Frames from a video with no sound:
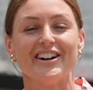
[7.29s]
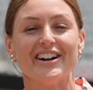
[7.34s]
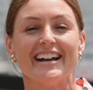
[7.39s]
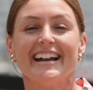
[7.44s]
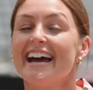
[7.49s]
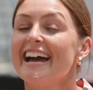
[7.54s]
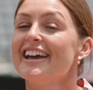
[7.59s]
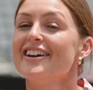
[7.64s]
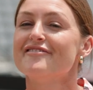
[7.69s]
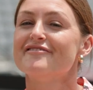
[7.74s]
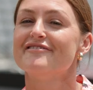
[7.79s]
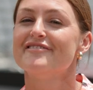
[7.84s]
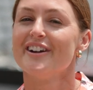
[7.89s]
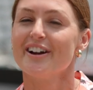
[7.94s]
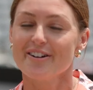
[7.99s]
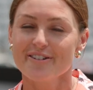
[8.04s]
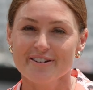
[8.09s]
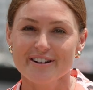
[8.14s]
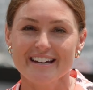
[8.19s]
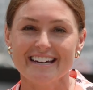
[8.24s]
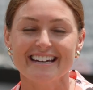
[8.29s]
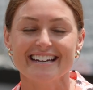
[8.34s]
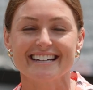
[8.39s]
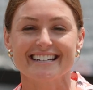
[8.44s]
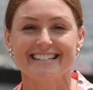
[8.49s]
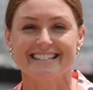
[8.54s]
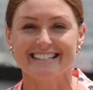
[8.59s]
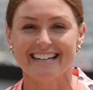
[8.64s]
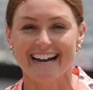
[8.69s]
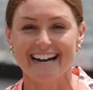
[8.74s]
and I am very
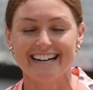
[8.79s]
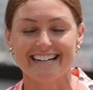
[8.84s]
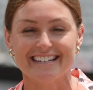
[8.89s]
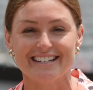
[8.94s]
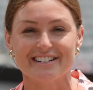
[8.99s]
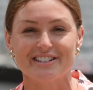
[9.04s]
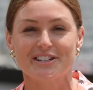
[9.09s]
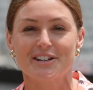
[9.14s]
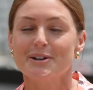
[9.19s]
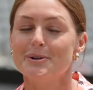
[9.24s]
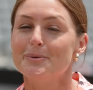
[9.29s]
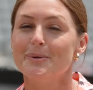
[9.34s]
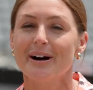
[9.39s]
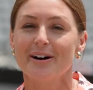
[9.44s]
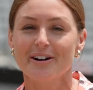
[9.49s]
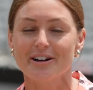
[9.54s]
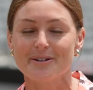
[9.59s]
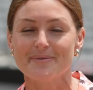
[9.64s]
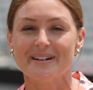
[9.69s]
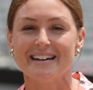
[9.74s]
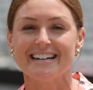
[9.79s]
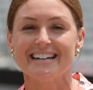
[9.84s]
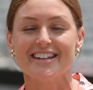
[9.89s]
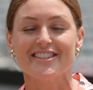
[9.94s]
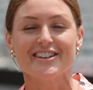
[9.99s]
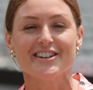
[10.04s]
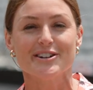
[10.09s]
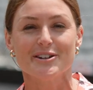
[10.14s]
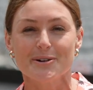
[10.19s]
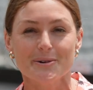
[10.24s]
excited to welcome in
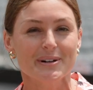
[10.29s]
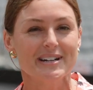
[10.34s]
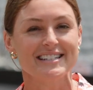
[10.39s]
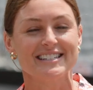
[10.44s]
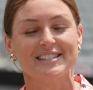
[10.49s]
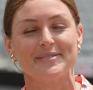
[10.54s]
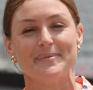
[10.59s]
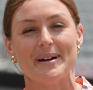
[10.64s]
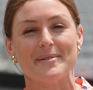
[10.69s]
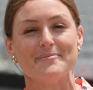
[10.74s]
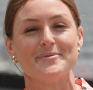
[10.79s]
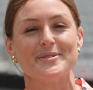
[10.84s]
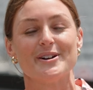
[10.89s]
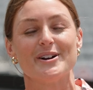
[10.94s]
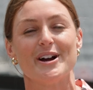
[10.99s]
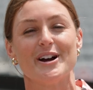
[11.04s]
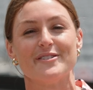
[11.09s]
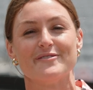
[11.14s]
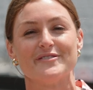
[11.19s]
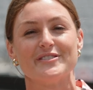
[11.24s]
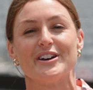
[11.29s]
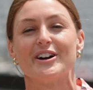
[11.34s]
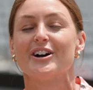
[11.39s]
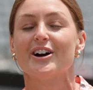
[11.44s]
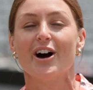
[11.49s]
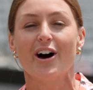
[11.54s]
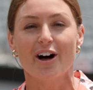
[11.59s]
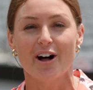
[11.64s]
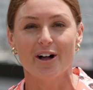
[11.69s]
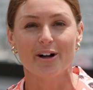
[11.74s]
the newest member of the
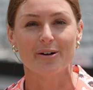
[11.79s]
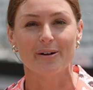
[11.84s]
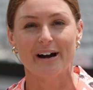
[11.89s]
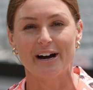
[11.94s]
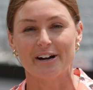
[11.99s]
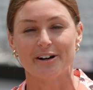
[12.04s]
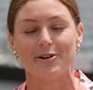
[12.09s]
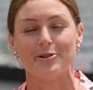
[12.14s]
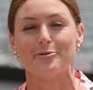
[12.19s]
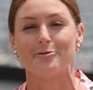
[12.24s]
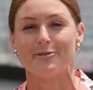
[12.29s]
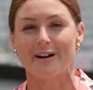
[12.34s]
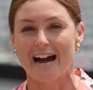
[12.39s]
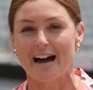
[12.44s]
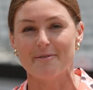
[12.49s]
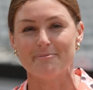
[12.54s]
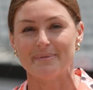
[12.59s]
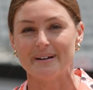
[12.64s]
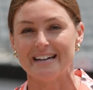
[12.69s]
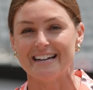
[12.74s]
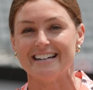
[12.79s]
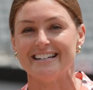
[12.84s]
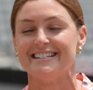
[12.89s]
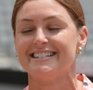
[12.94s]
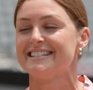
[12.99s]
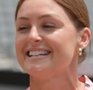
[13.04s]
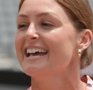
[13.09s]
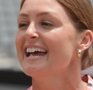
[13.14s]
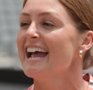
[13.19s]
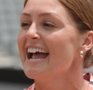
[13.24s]
Colorado Rapids,